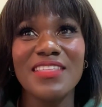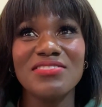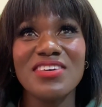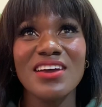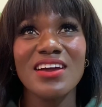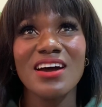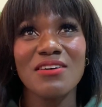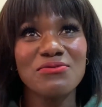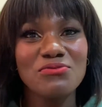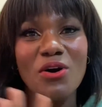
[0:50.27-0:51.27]
there
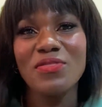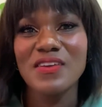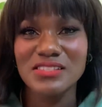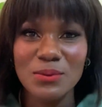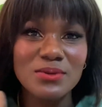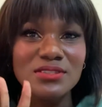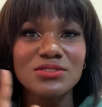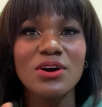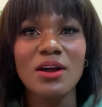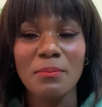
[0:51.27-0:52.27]
are 4 things I want to
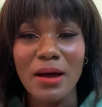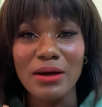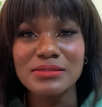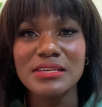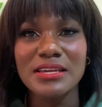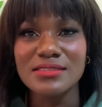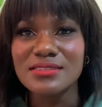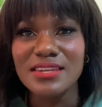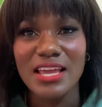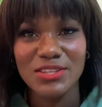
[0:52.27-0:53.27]
talk about in
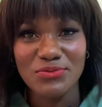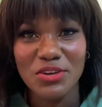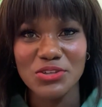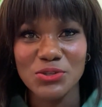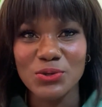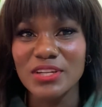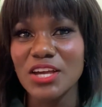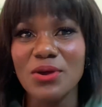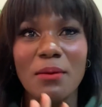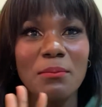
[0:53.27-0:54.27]
today's video that
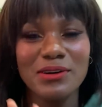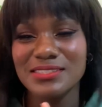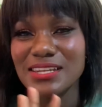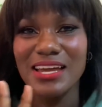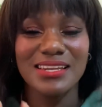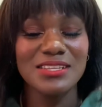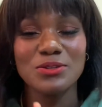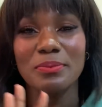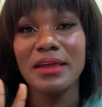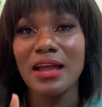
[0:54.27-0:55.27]
you are most likely to
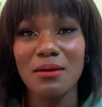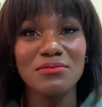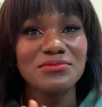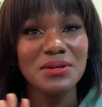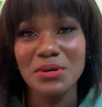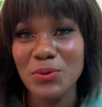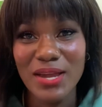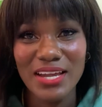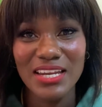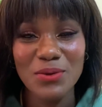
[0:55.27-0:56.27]
pick up very
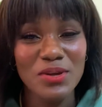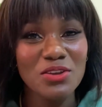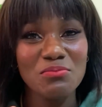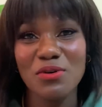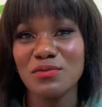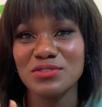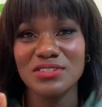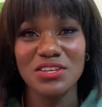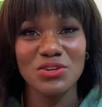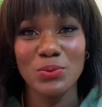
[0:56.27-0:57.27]
quickly when you move to the
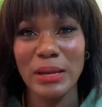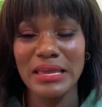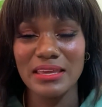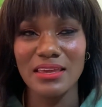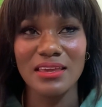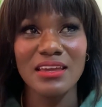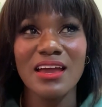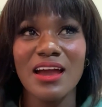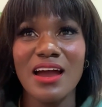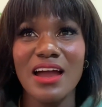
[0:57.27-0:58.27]
UAE,
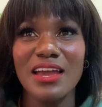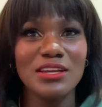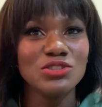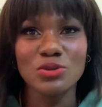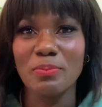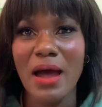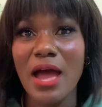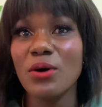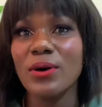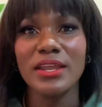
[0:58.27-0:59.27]
in
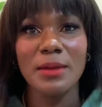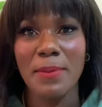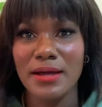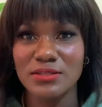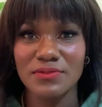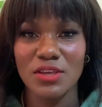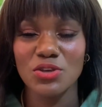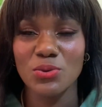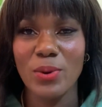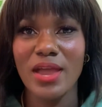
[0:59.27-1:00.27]
Dubai or any part of the
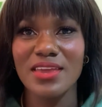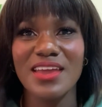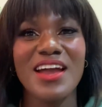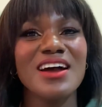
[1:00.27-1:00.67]
UAE.